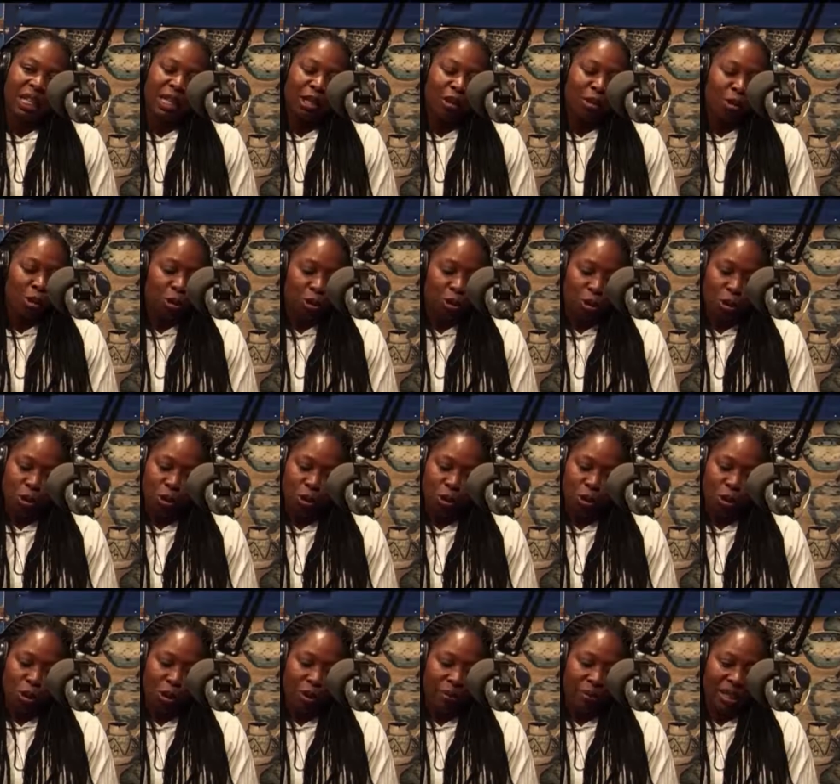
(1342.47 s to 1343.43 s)
So
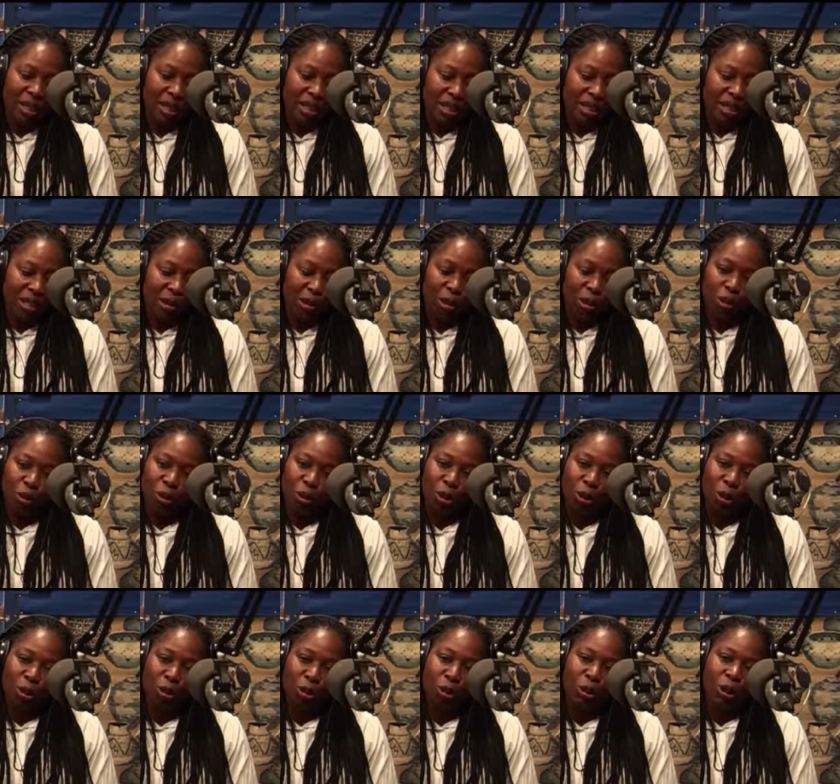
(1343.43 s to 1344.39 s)
don't commit, don't
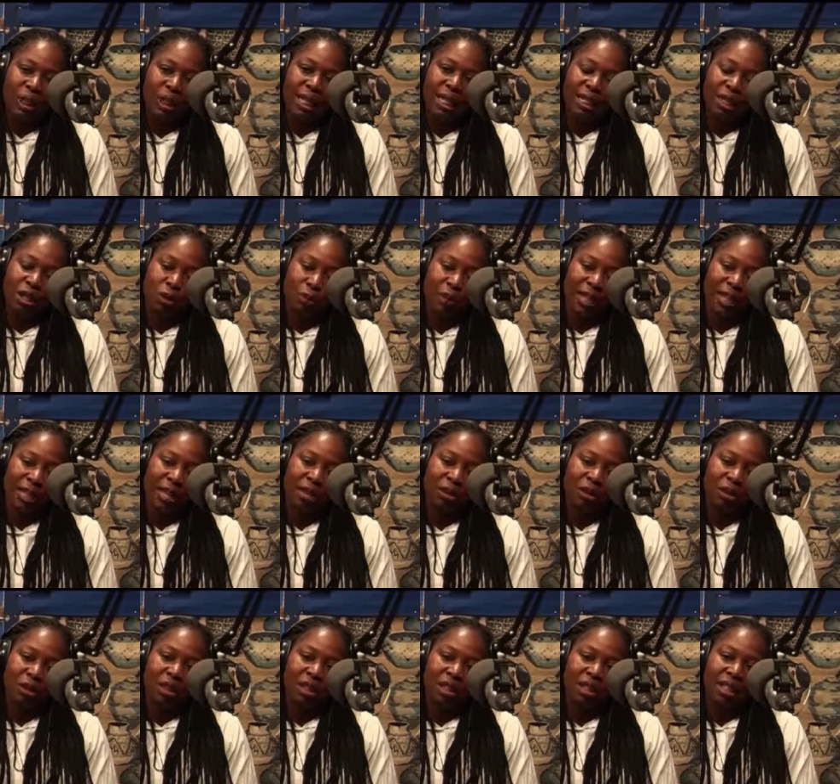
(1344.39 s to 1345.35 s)
condone, and speak
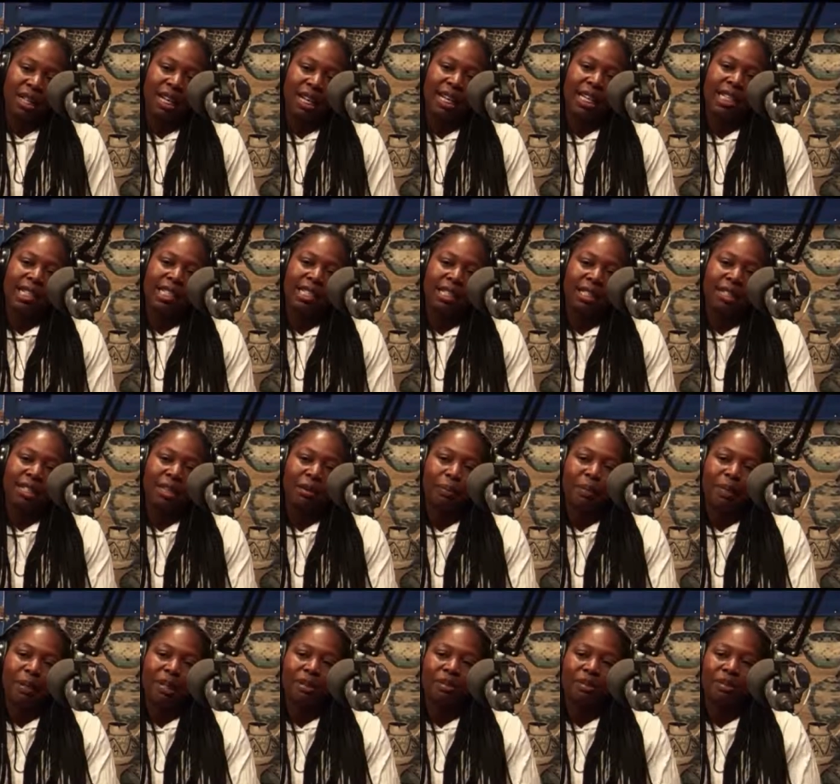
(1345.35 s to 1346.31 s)
out against gender-based